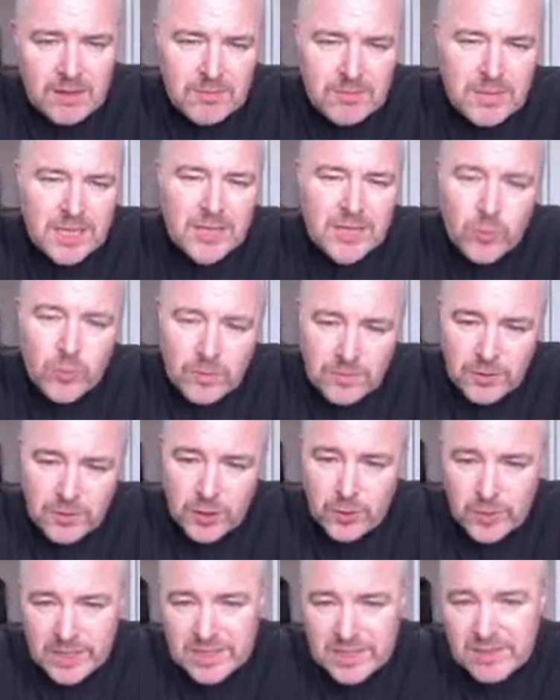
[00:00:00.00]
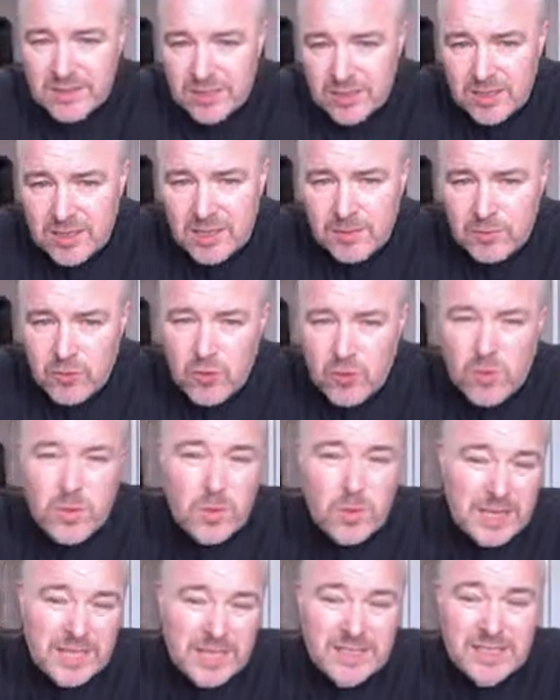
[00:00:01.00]
My own view is that they're
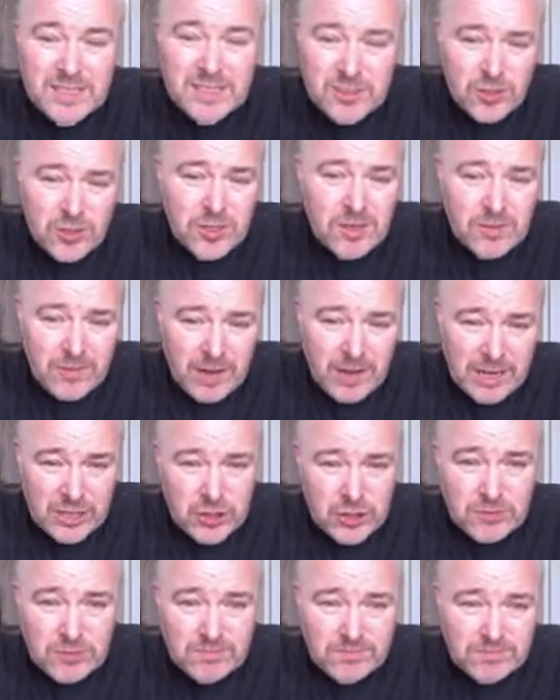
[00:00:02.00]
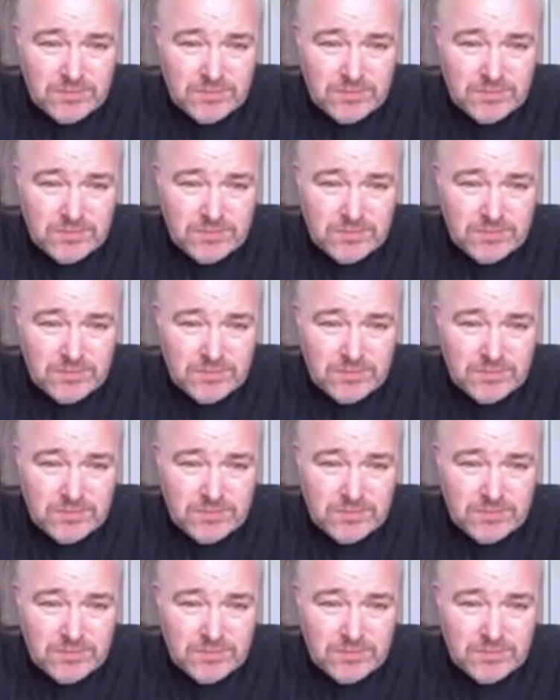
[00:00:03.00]
probably an internal faction.